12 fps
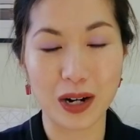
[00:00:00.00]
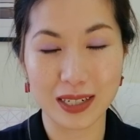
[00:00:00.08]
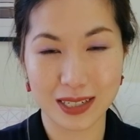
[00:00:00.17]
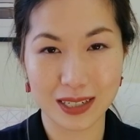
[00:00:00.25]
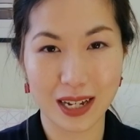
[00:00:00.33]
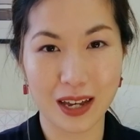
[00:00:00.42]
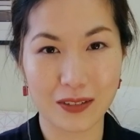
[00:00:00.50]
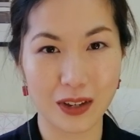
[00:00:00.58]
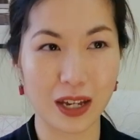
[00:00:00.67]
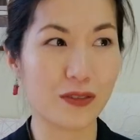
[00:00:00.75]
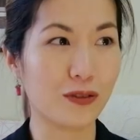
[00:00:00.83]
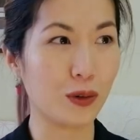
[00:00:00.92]
I did have
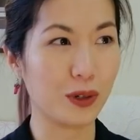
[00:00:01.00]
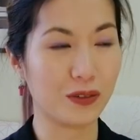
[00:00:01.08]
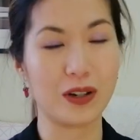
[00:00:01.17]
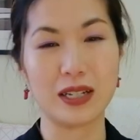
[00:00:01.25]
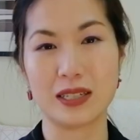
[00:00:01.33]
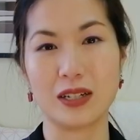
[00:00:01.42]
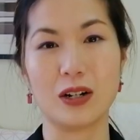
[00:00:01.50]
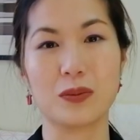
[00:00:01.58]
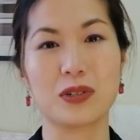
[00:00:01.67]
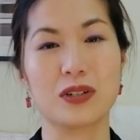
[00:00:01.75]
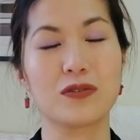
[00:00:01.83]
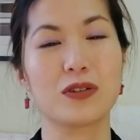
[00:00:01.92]
a forward-facing
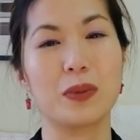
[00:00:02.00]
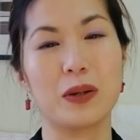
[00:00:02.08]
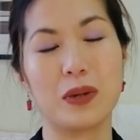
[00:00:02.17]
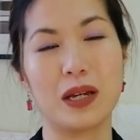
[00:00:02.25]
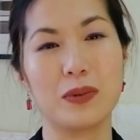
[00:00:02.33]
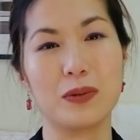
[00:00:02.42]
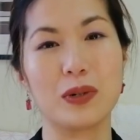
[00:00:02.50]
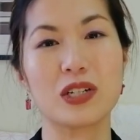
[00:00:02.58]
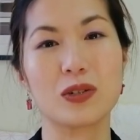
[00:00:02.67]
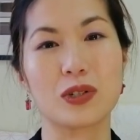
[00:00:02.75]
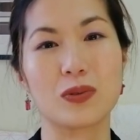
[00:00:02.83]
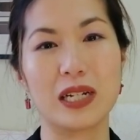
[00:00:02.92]
option for my baby when
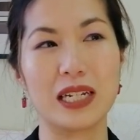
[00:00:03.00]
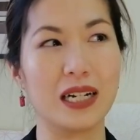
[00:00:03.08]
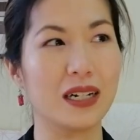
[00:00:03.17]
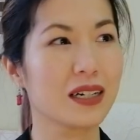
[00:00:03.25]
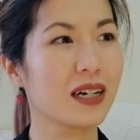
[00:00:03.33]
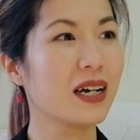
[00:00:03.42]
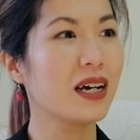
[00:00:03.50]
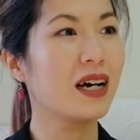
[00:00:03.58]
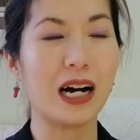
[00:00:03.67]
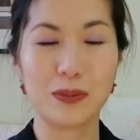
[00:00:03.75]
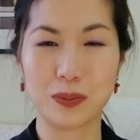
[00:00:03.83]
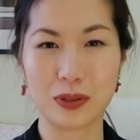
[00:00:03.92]
she was really young.
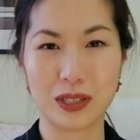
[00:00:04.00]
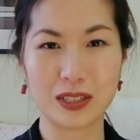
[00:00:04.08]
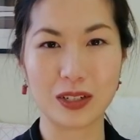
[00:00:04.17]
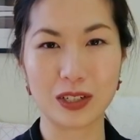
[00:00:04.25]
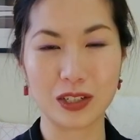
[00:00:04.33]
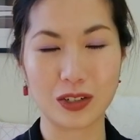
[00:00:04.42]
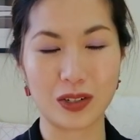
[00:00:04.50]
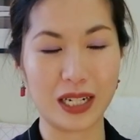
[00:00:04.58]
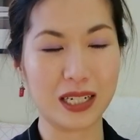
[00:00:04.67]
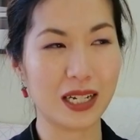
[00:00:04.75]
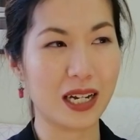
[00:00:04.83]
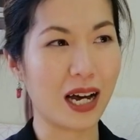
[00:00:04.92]
I'll put this on the
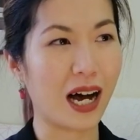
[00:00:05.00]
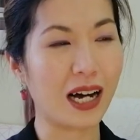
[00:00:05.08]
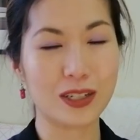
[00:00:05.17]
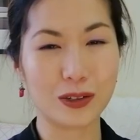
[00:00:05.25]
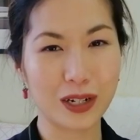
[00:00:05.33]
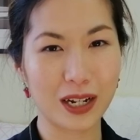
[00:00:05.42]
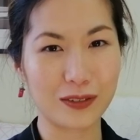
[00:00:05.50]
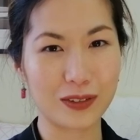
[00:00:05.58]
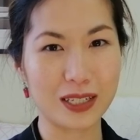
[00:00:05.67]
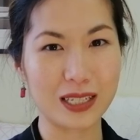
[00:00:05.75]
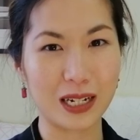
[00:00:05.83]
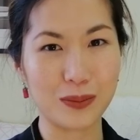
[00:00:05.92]
screen. I don't have
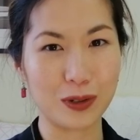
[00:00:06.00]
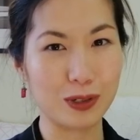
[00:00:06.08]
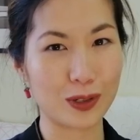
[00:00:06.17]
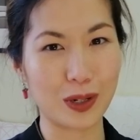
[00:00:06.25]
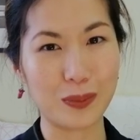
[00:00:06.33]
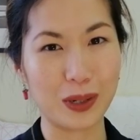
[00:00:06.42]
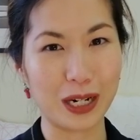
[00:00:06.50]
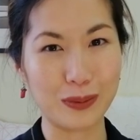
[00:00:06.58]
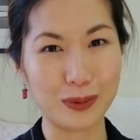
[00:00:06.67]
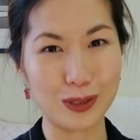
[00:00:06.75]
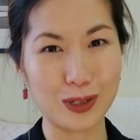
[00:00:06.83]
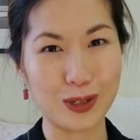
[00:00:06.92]
this anymore, so I'm
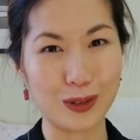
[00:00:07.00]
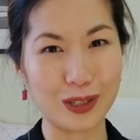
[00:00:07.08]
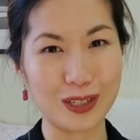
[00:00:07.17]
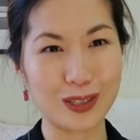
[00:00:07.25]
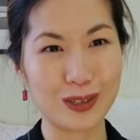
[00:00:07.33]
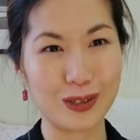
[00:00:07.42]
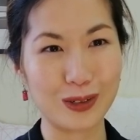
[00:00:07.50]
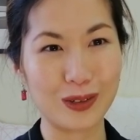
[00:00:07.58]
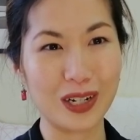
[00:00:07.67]
unable to show this to you.